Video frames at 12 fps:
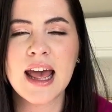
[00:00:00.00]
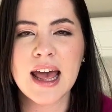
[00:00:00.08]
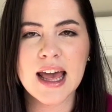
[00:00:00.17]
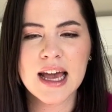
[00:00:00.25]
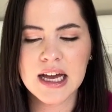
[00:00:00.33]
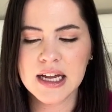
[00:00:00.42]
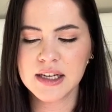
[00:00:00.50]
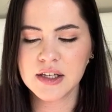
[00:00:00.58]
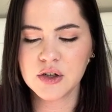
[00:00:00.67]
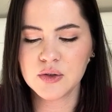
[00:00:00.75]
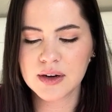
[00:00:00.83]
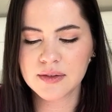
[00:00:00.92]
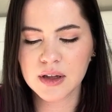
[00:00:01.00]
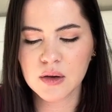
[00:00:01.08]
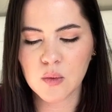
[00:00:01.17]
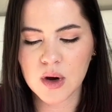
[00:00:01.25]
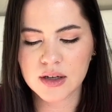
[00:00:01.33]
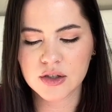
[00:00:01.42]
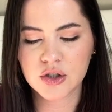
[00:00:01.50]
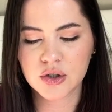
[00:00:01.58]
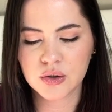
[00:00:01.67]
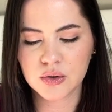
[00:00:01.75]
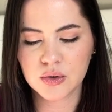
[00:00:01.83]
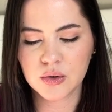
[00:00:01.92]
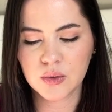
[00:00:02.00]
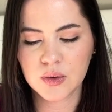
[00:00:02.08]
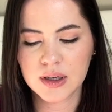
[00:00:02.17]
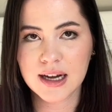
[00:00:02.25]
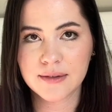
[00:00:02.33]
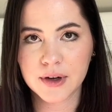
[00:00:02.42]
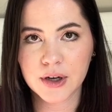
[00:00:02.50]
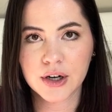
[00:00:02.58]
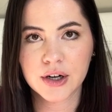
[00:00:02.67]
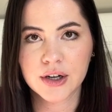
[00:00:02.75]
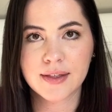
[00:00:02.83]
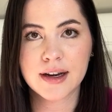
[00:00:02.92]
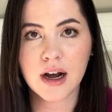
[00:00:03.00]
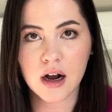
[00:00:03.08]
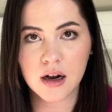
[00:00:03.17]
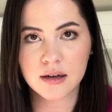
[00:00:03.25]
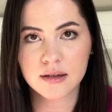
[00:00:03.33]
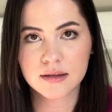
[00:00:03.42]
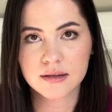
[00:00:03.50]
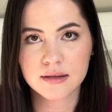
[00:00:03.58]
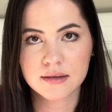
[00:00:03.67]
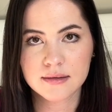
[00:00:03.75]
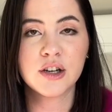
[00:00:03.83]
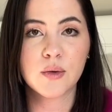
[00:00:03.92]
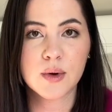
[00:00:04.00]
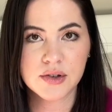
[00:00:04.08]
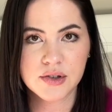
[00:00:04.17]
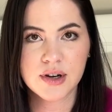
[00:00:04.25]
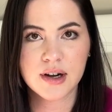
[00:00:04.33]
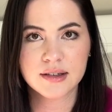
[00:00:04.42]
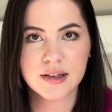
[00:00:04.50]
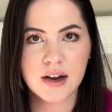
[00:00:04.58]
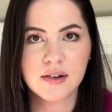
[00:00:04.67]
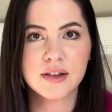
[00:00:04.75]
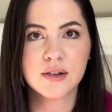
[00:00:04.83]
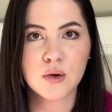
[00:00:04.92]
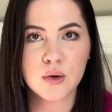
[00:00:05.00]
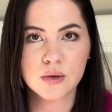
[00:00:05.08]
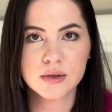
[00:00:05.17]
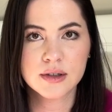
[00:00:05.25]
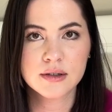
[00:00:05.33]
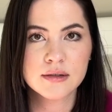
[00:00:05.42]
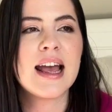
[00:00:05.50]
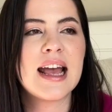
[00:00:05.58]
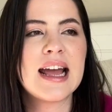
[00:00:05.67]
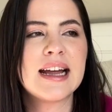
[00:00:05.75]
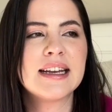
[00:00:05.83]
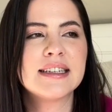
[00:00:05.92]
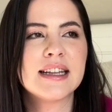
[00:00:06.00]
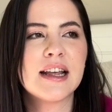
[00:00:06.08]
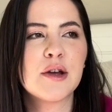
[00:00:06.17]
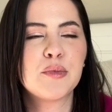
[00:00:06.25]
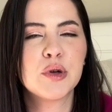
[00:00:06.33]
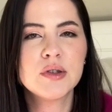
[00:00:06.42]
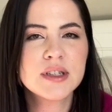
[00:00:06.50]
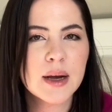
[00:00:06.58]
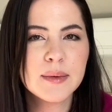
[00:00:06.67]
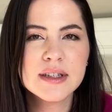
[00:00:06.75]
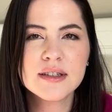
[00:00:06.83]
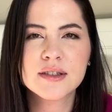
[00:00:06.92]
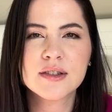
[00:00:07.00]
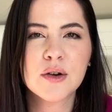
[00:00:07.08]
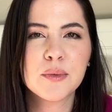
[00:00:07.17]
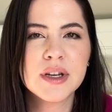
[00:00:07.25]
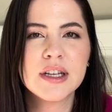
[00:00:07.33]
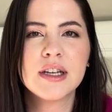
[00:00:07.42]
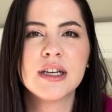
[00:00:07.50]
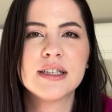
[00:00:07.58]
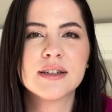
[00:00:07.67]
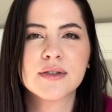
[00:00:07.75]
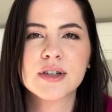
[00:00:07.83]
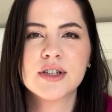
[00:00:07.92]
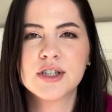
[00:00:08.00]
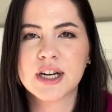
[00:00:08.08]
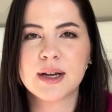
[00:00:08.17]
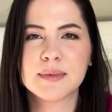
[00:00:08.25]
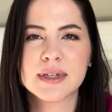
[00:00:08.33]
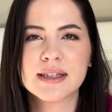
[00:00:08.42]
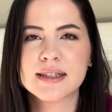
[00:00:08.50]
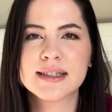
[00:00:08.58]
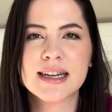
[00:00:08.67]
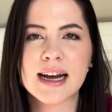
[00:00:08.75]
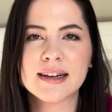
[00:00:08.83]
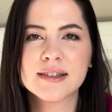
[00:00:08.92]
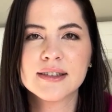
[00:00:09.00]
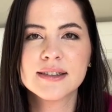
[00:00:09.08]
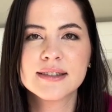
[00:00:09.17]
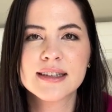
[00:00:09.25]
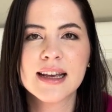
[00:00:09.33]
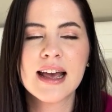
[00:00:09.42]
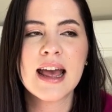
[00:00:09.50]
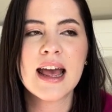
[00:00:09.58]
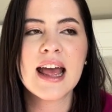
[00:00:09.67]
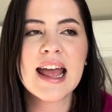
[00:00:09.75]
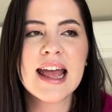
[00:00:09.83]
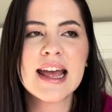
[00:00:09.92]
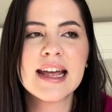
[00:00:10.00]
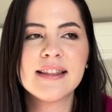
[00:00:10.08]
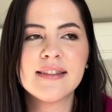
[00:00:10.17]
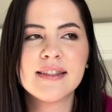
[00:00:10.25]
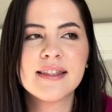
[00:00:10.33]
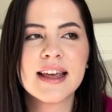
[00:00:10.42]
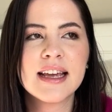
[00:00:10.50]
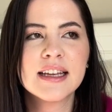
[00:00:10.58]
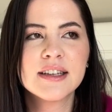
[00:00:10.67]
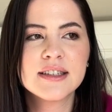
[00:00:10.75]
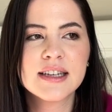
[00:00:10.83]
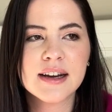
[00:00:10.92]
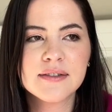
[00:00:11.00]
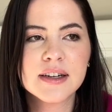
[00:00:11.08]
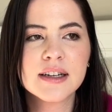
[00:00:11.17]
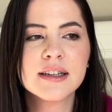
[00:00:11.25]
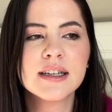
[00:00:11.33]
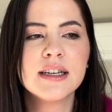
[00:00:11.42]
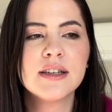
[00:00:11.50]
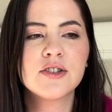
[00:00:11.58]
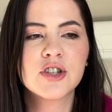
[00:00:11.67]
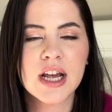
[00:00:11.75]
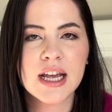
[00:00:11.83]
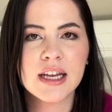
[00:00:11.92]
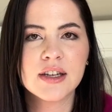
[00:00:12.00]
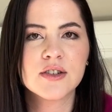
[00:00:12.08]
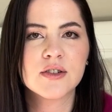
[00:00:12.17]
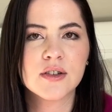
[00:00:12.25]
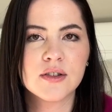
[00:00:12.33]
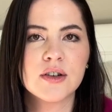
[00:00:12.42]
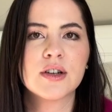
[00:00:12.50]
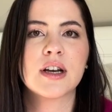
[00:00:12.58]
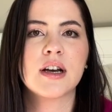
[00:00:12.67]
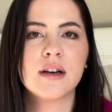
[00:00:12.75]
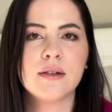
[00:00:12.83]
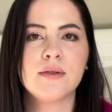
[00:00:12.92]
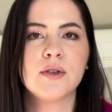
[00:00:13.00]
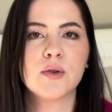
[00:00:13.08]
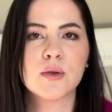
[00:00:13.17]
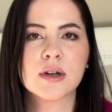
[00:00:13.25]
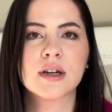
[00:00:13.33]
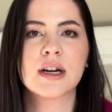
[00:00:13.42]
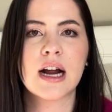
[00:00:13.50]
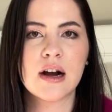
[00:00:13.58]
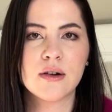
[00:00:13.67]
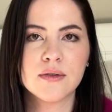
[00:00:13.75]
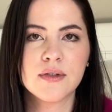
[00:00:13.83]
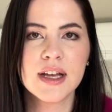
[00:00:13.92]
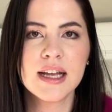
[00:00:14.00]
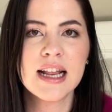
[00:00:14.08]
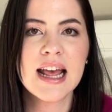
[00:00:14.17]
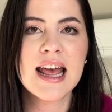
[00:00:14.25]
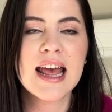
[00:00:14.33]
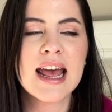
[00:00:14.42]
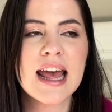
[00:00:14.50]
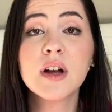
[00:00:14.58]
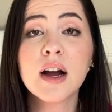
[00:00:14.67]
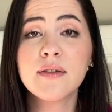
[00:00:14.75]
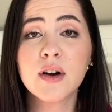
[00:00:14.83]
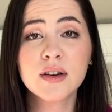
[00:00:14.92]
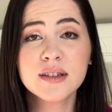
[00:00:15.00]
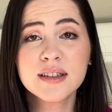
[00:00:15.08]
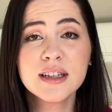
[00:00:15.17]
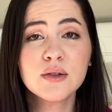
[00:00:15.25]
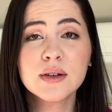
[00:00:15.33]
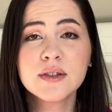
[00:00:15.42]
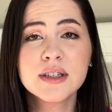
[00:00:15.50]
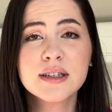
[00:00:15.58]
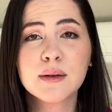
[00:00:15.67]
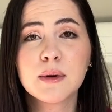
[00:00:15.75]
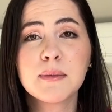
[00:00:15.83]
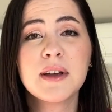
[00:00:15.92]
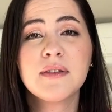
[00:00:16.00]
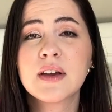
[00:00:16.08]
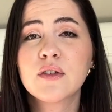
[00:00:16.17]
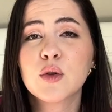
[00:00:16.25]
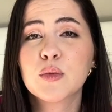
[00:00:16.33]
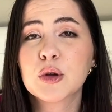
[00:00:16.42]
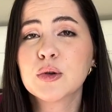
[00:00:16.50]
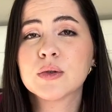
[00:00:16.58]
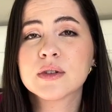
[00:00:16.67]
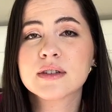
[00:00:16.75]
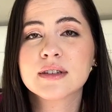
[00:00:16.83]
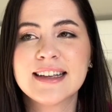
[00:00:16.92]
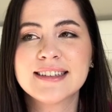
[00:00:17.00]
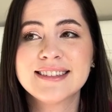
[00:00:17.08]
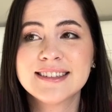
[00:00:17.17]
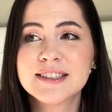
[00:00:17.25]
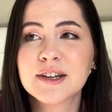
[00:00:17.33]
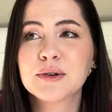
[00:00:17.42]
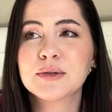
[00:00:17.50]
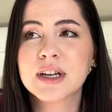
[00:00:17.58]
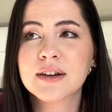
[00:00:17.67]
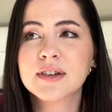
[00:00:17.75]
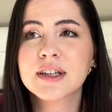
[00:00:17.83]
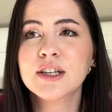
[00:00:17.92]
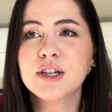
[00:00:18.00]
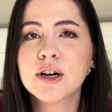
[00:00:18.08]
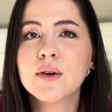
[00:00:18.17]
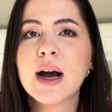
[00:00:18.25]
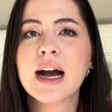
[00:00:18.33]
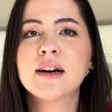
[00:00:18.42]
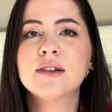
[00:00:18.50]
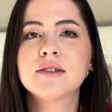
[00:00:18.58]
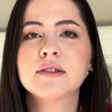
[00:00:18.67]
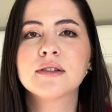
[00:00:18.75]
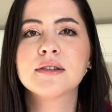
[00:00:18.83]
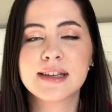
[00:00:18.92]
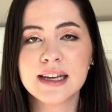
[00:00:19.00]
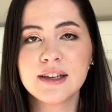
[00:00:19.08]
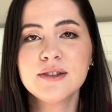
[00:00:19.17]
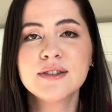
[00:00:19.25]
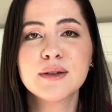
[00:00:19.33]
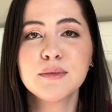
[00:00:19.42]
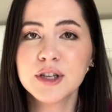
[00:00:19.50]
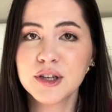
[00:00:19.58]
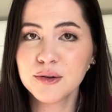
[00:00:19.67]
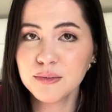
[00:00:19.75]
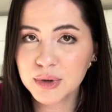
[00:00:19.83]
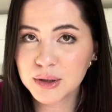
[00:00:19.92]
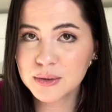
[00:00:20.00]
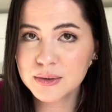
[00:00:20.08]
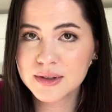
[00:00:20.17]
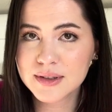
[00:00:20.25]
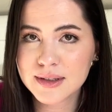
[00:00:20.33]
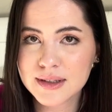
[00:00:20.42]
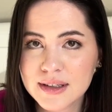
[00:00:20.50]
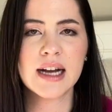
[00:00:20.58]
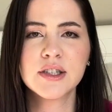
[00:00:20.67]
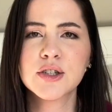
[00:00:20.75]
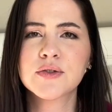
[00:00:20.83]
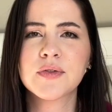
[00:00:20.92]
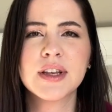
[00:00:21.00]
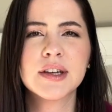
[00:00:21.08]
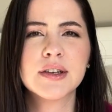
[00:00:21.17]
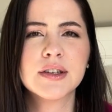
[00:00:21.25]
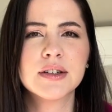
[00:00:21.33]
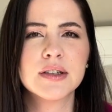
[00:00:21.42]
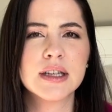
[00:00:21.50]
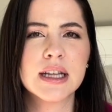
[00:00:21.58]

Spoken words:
And you definitely want to cover the dogs. You don't want your dogs out in the cold. And boots come in so many different shapes and styles, and they can definitely change the look of your outfit. I've honestly thrifted some of my favorite boots, and so definitely go out, get you some cute boots. I just feel